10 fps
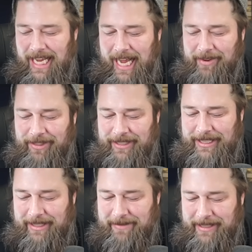I will
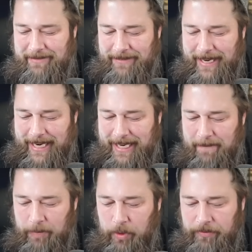legitimately play
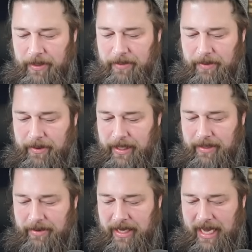it. Ooh, Field of
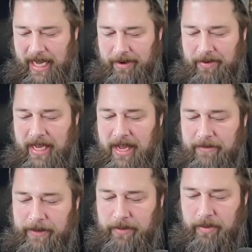Ruin. Okay, I don't,
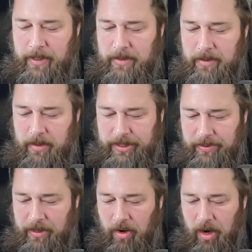Field of Ruins,
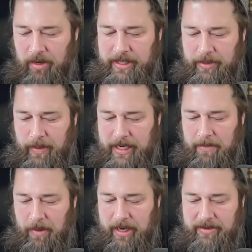so there are just
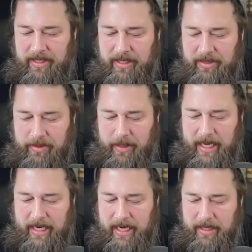random rares in here. So we
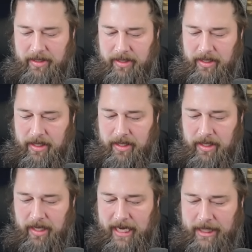gotta,
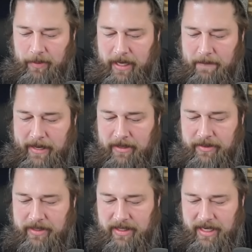I guess we gotta pay
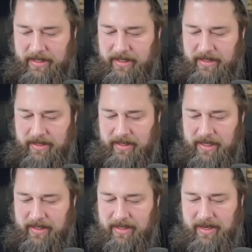close attention.
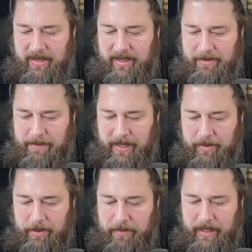Seaside Citadel, probably
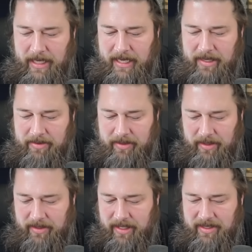worth pulling out.
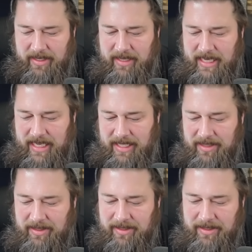Seaside
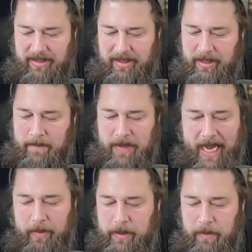Citadel.
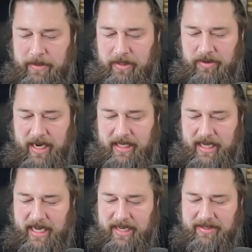I always pull out the
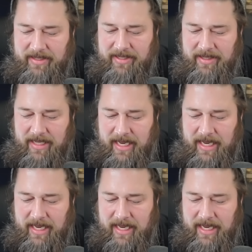tri-lands, just in